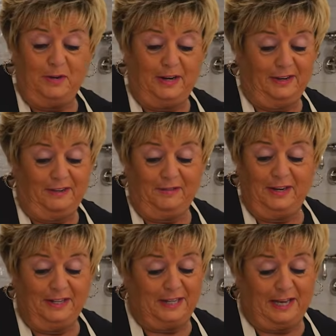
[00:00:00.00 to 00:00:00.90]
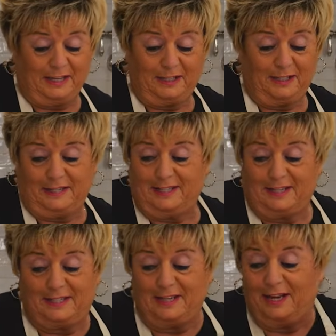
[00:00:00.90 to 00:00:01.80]
need it. You need it to get to that
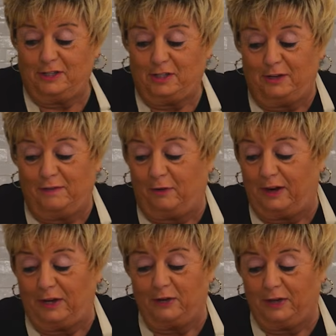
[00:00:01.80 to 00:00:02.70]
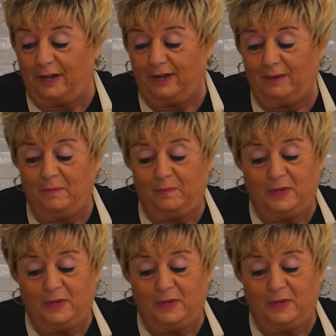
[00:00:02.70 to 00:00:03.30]
destination of great cooking.